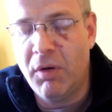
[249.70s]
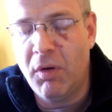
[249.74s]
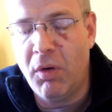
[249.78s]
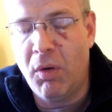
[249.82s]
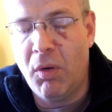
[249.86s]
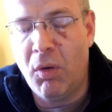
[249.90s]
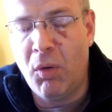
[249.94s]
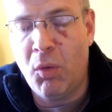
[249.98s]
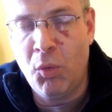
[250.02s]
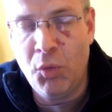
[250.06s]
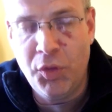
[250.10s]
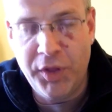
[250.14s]

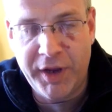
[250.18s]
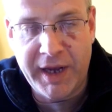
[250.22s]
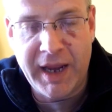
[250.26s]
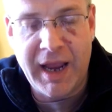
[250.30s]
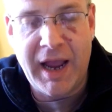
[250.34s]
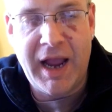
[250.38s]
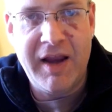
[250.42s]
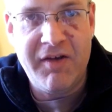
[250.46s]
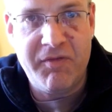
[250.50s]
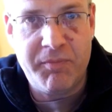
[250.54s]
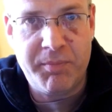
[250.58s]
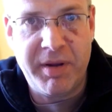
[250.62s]
all the
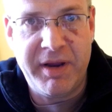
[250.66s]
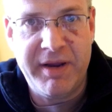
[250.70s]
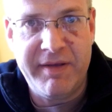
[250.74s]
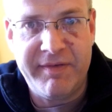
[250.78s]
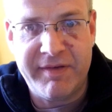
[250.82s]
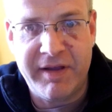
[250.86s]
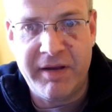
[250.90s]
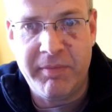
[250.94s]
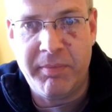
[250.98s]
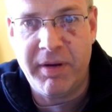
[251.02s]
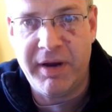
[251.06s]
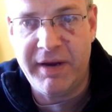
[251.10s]
Cave
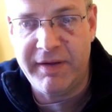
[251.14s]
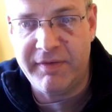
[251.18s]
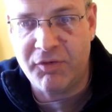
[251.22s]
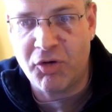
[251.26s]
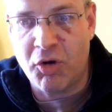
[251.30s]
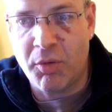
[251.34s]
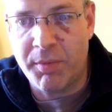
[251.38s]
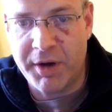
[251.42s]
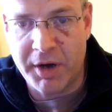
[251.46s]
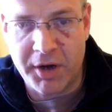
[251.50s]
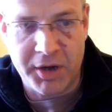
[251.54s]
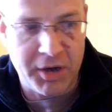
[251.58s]
PCBs
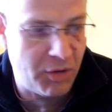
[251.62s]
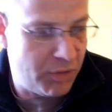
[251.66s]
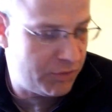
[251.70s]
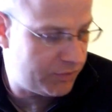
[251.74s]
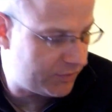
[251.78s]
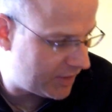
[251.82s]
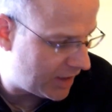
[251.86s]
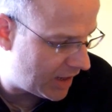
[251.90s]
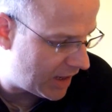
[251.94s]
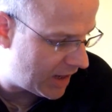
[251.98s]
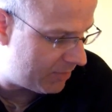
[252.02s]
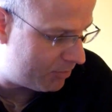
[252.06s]
come in a nice
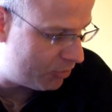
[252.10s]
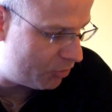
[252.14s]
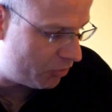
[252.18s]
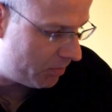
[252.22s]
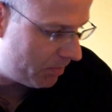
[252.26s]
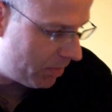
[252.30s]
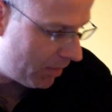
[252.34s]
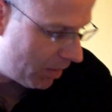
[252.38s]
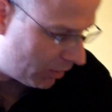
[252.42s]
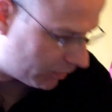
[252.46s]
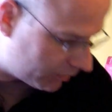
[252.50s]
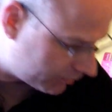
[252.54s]
cardboard
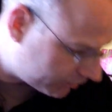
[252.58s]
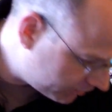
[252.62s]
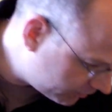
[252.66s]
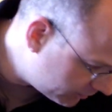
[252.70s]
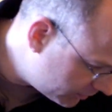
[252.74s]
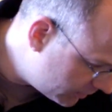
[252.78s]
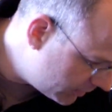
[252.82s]
box,